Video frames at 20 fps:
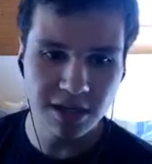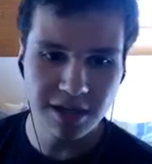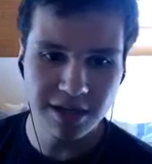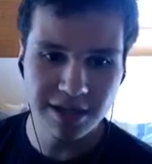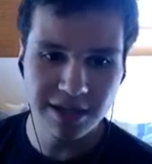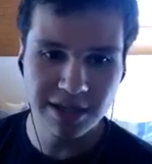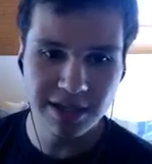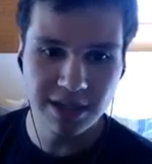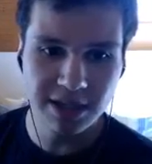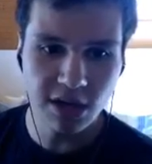
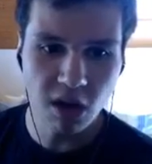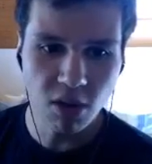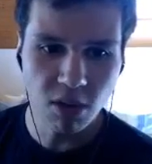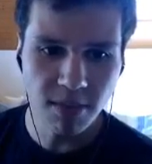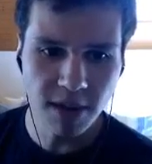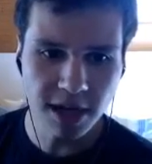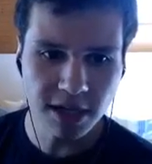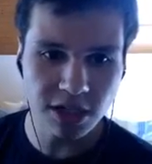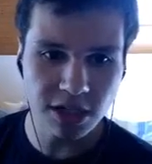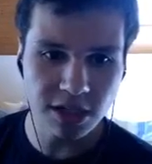So
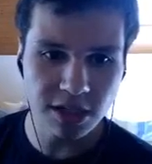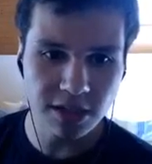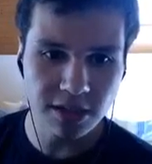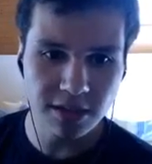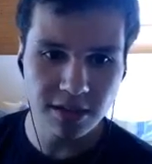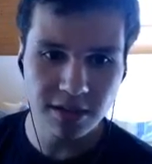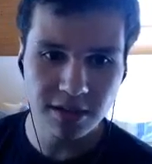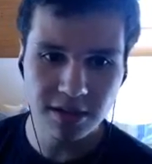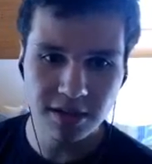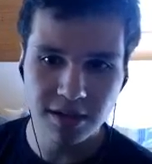much.
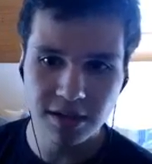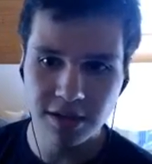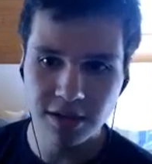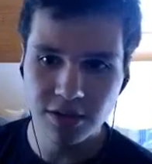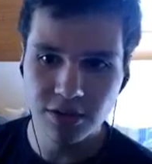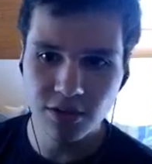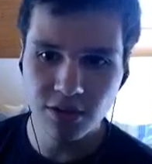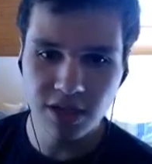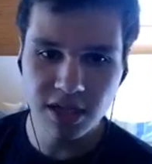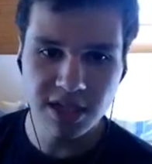
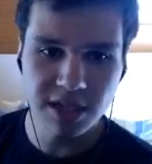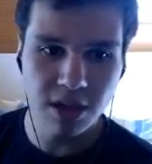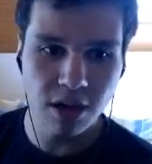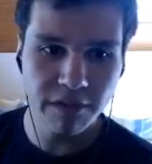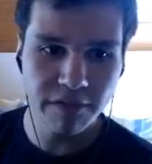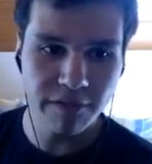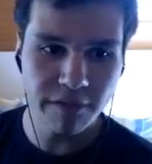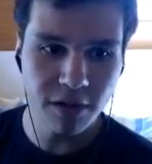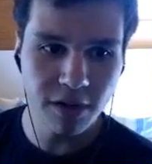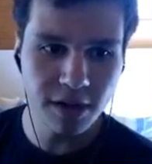You
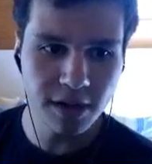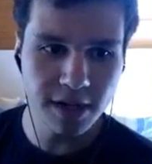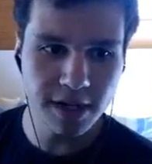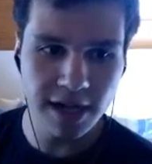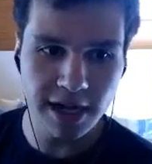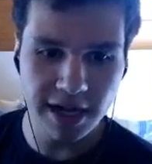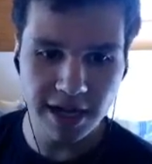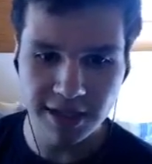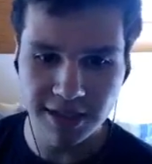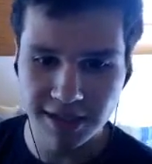deserve all the
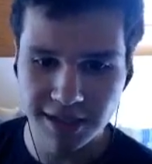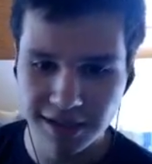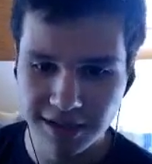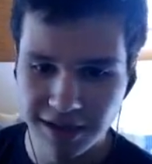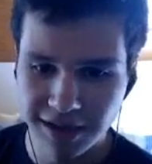hate.